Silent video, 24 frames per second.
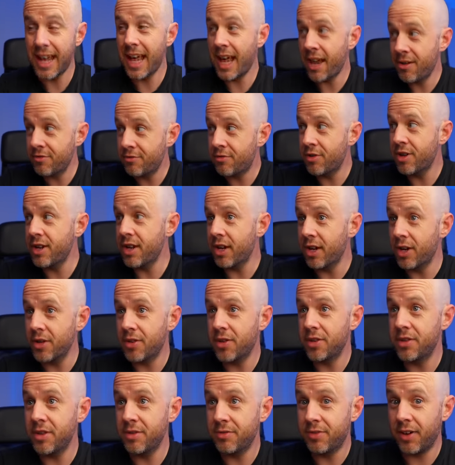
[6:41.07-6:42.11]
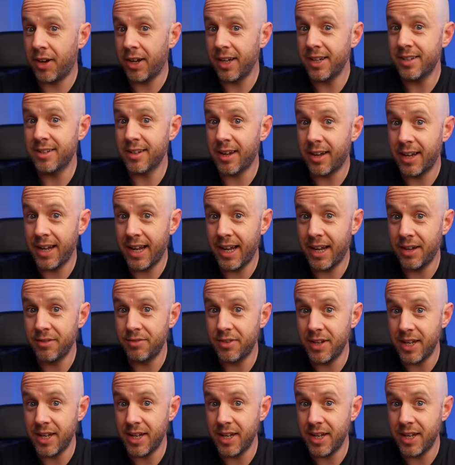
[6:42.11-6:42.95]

Every other device I have